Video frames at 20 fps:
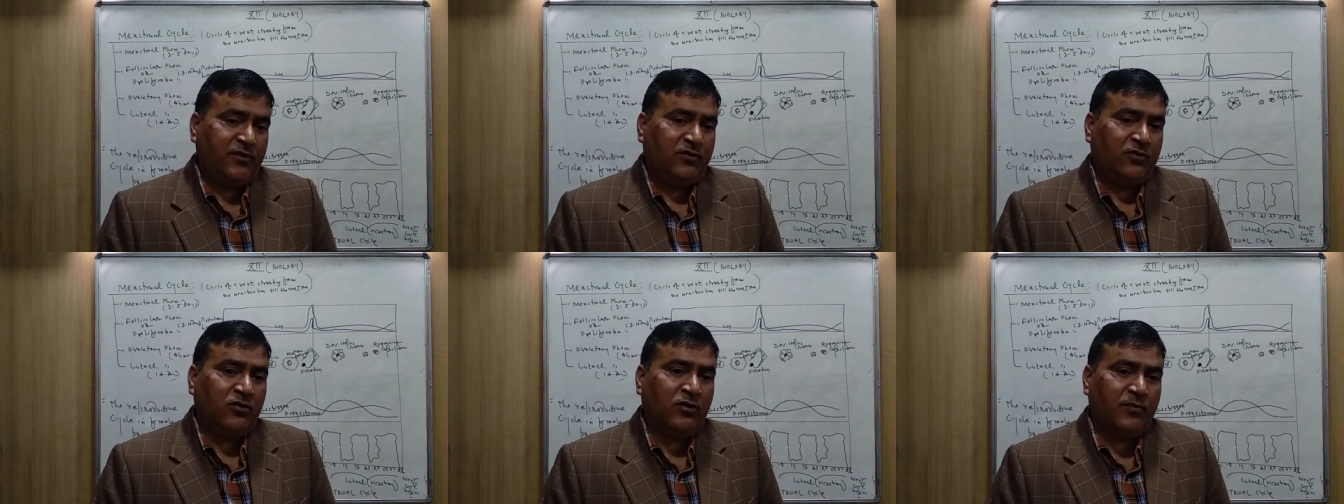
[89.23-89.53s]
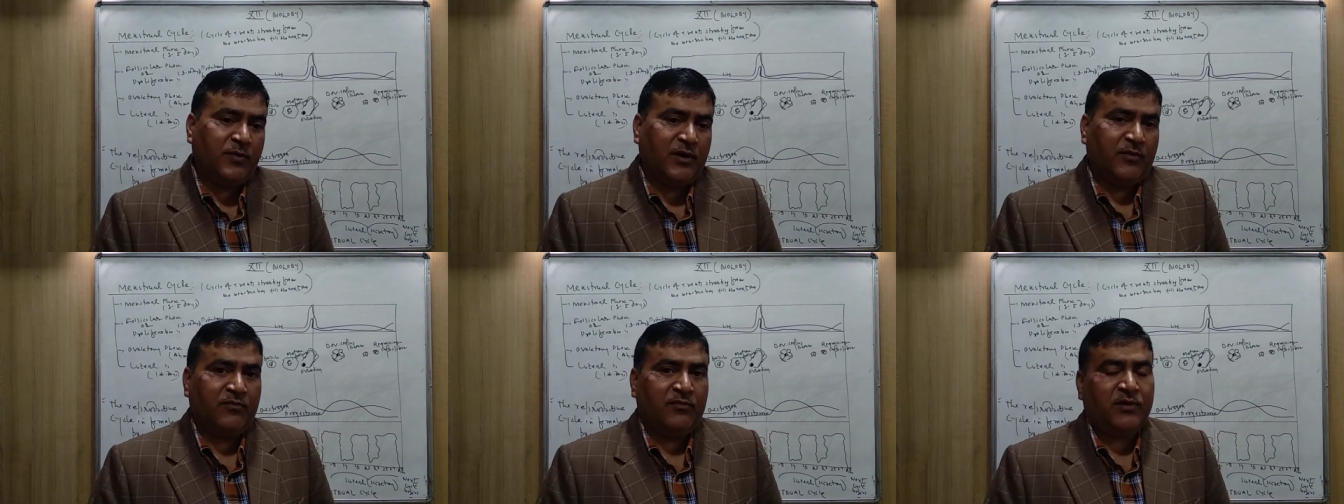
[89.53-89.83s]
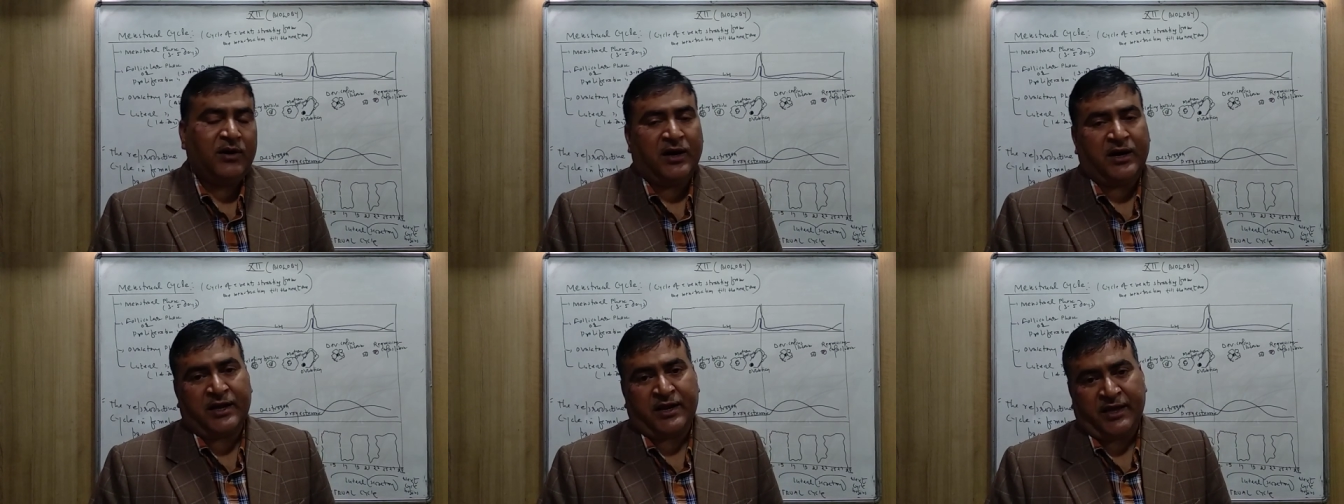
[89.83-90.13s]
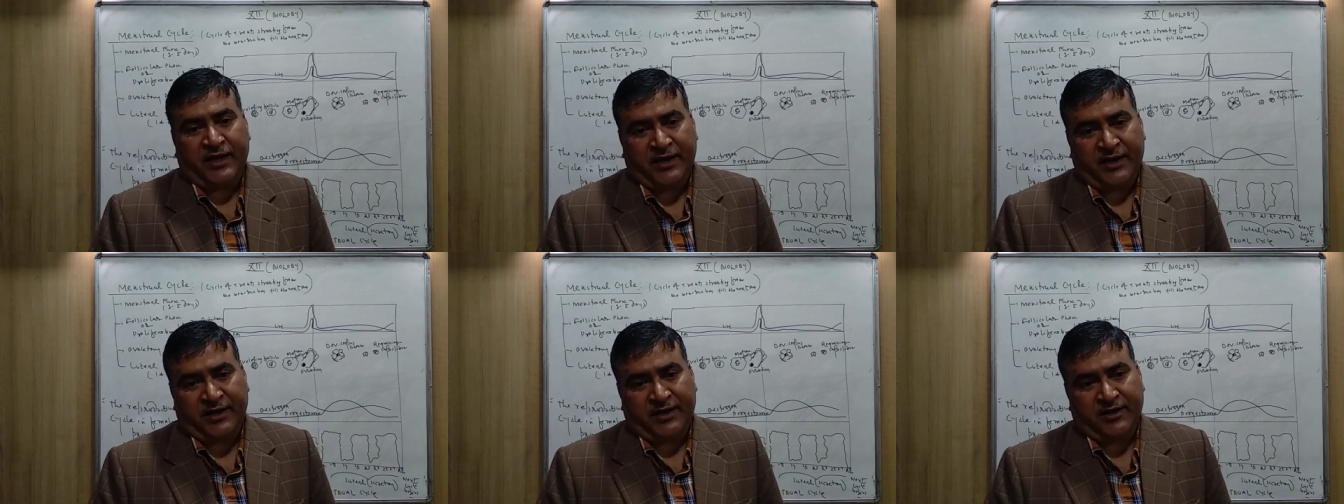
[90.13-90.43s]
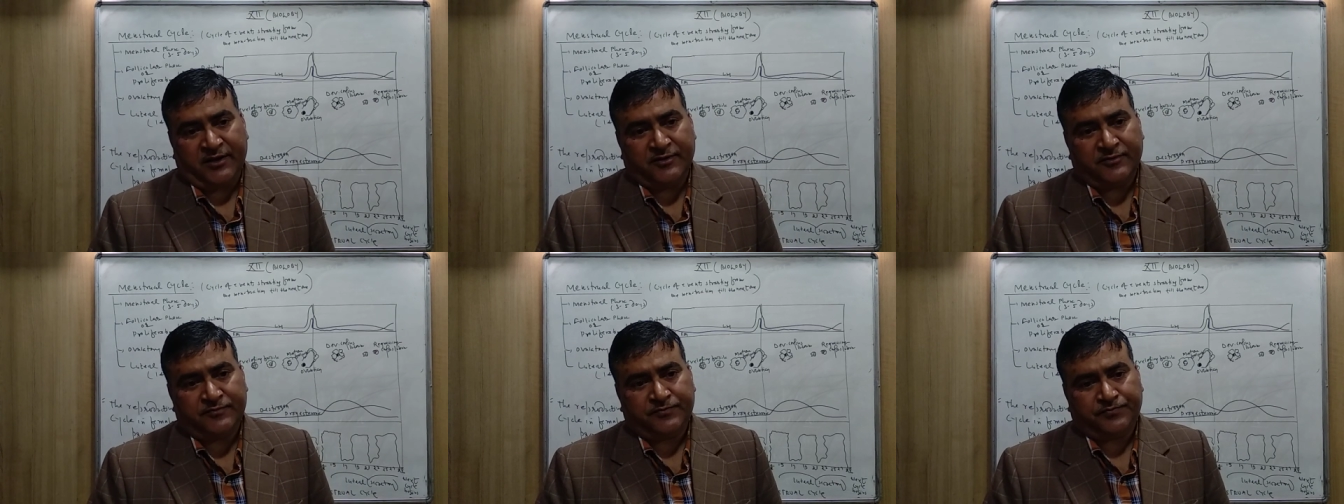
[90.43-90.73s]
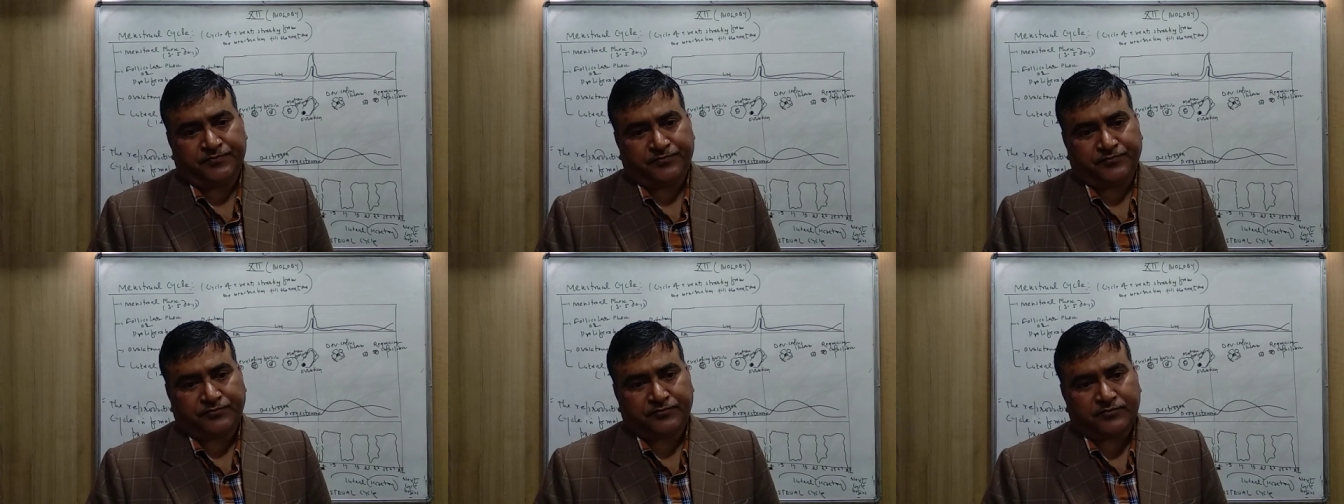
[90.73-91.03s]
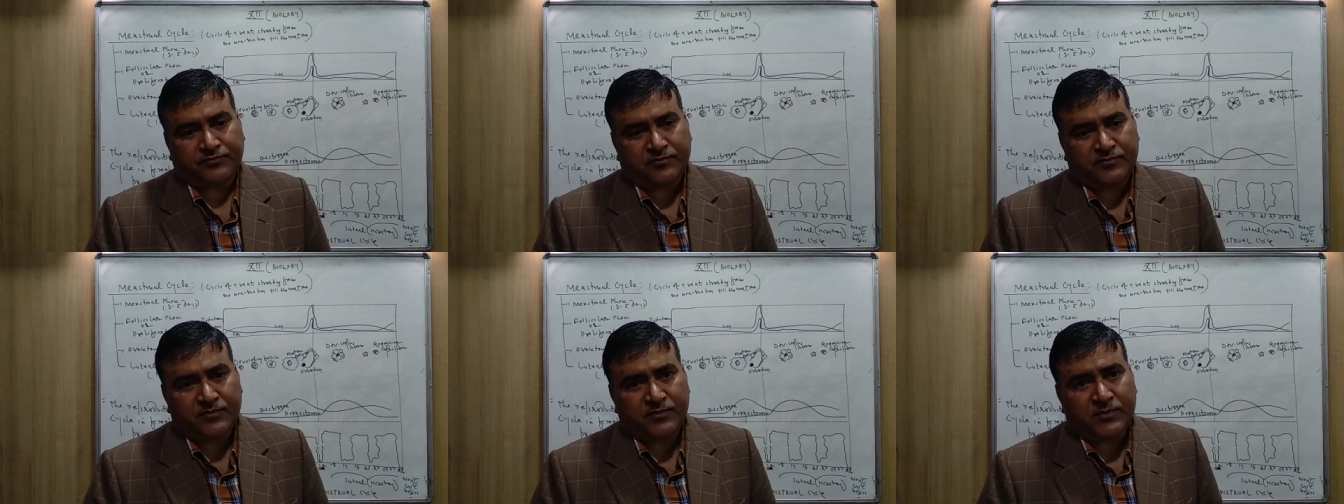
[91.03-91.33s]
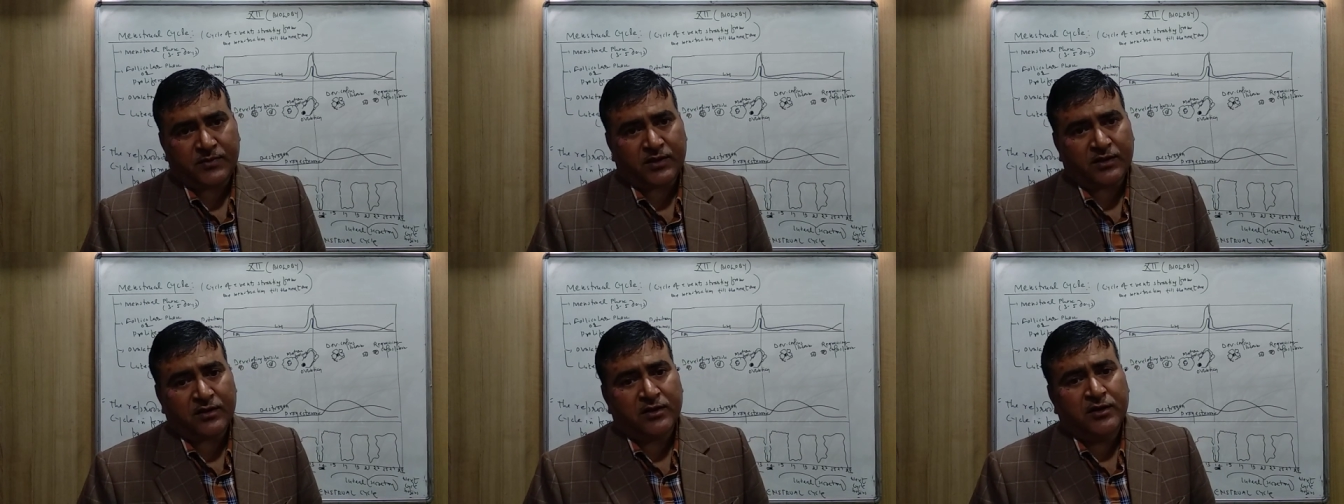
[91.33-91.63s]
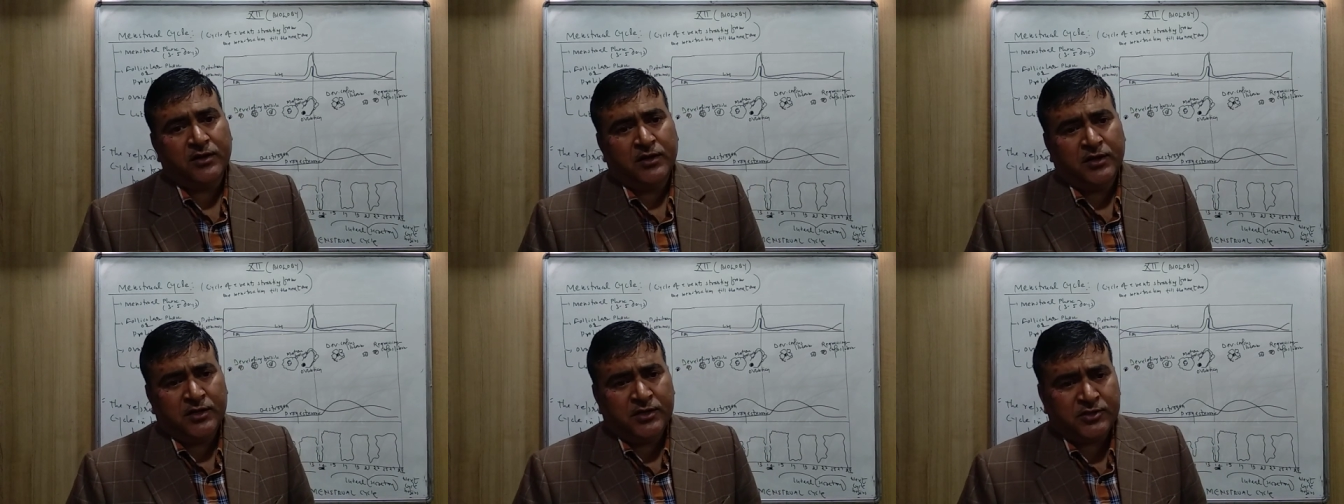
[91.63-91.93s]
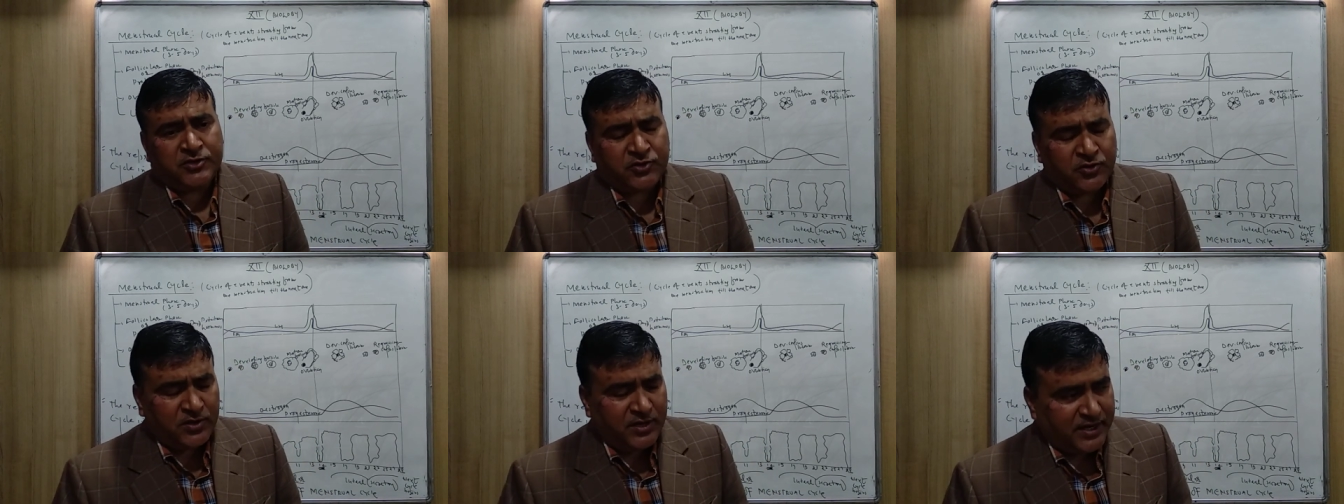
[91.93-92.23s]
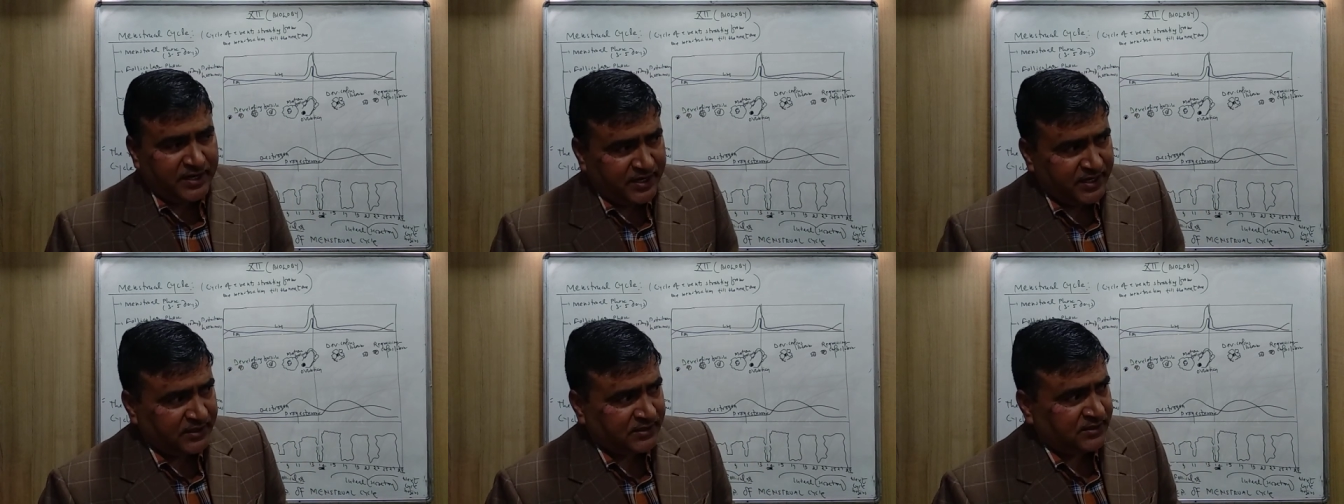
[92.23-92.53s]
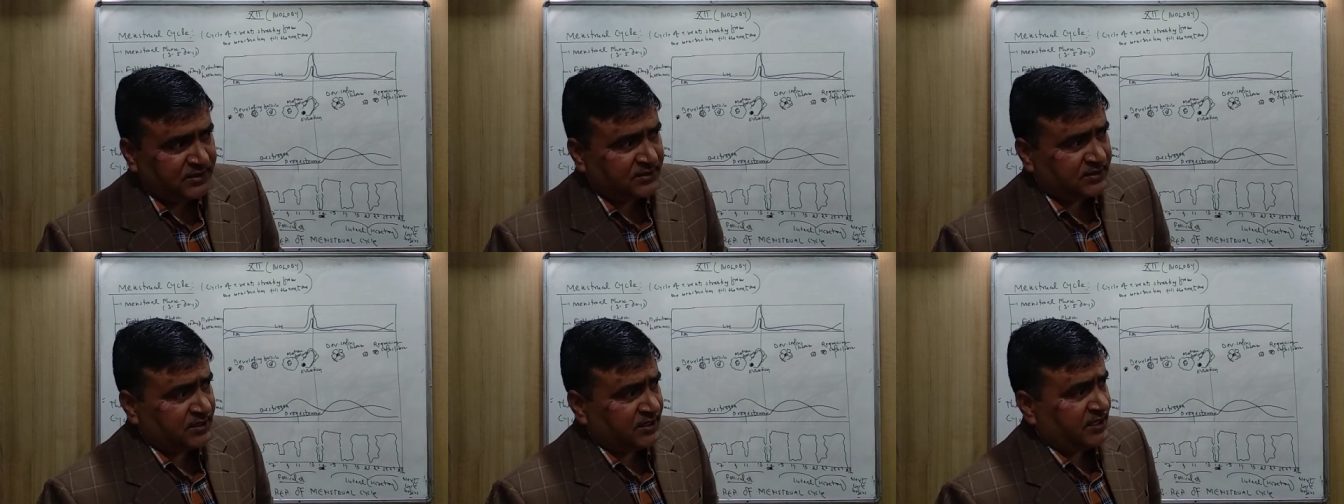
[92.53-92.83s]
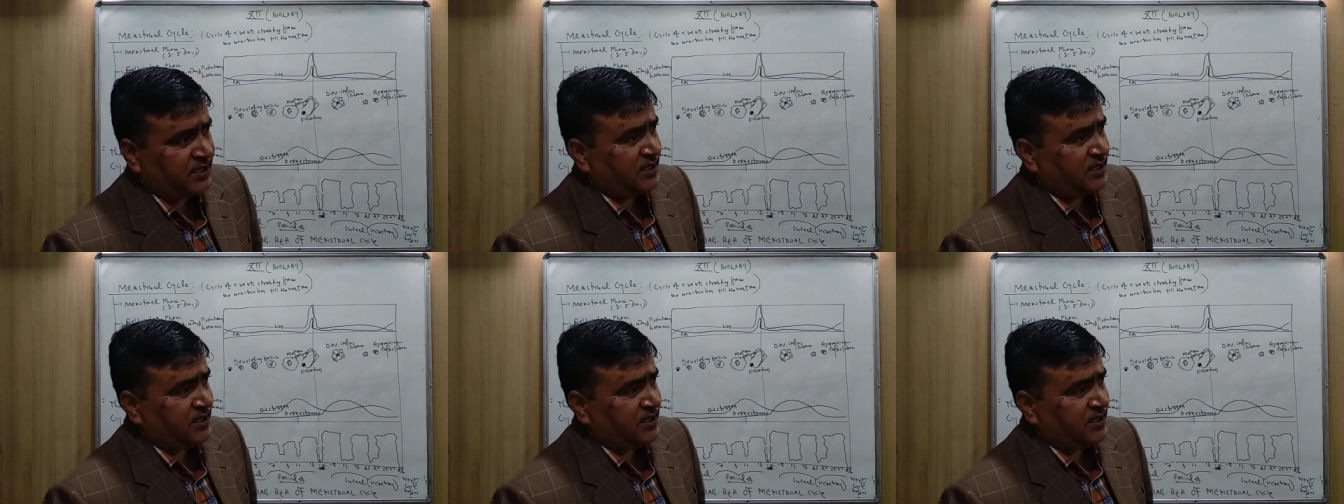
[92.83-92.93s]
ovum or egg. So let us see